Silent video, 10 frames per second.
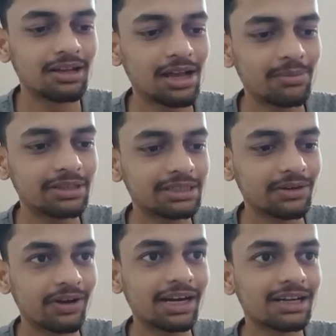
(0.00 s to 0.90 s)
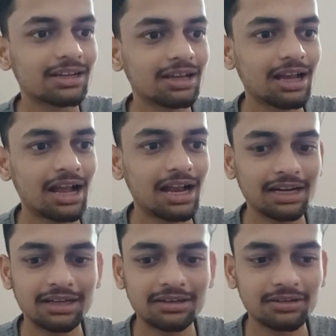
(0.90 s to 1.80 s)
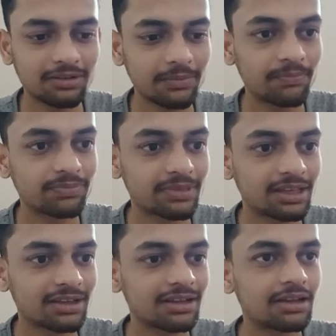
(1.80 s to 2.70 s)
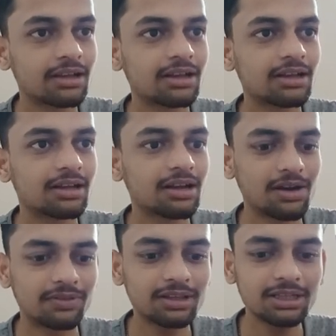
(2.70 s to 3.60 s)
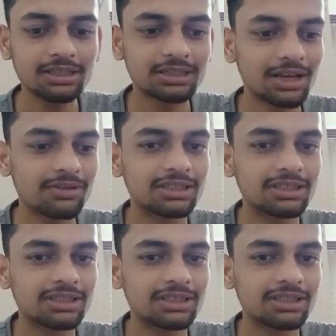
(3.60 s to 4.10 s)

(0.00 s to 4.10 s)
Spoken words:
Amazing, right? And after this I will